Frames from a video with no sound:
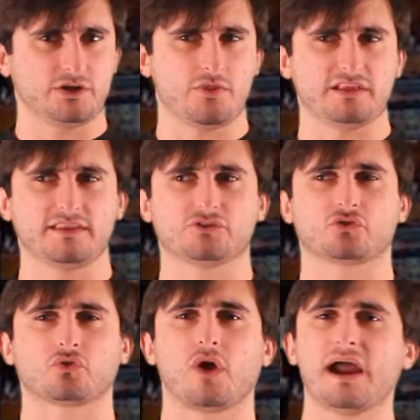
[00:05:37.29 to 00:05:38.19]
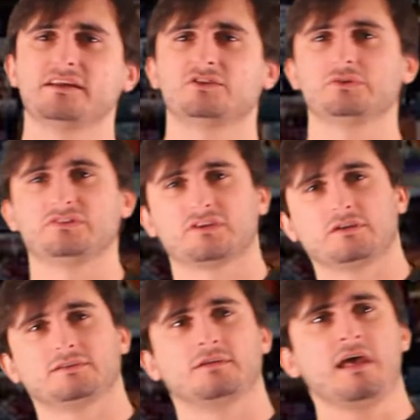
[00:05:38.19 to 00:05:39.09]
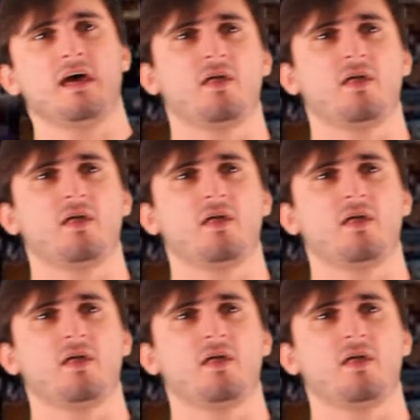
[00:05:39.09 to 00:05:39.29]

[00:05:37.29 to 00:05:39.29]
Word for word: You know, they, they try to do certain